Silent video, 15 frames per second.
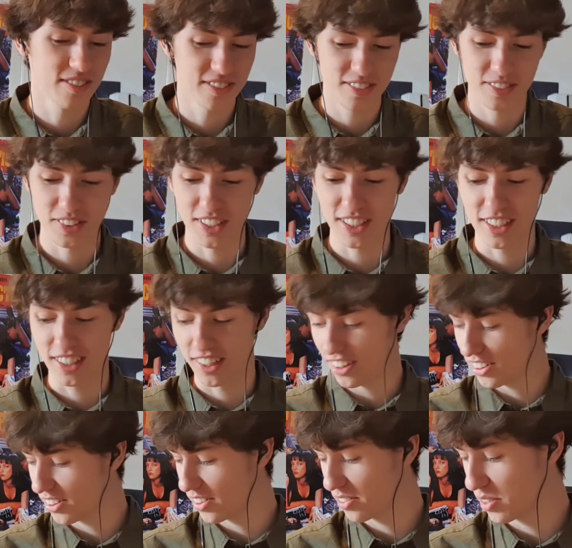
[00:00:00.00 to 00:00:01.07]
Well, there you
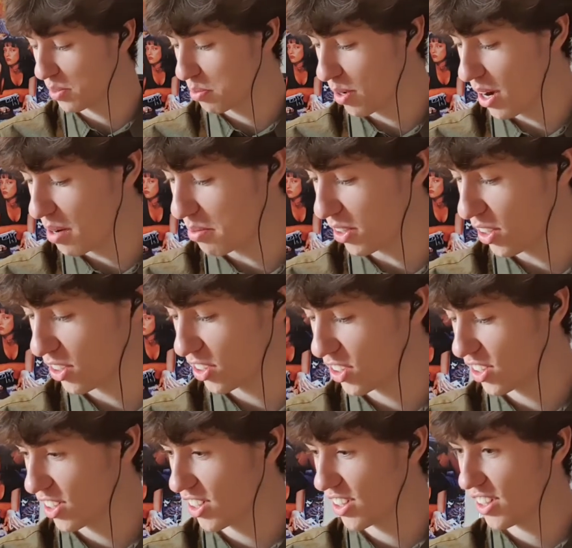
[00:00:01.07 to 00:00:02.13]
go. We're pretty much